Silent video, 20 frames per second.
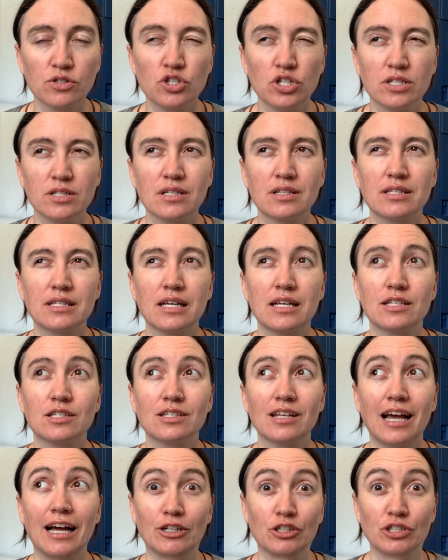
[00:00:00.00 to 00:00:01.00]
Jesus says,
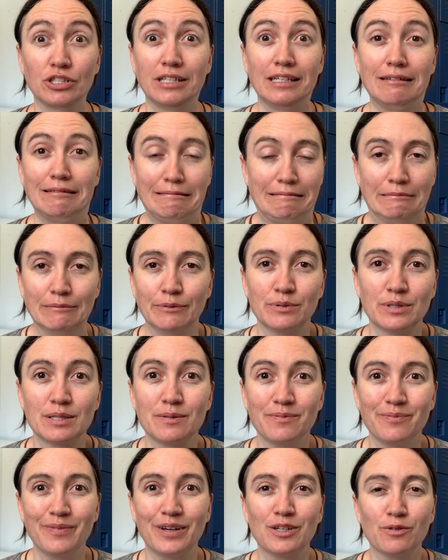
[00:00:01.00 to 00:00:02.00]
actually,
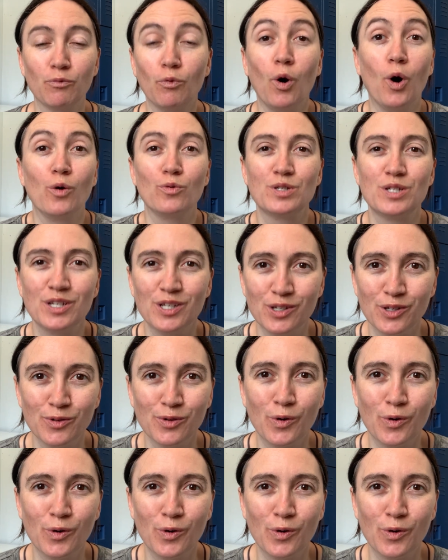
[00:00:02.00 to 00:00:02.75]
woe to you,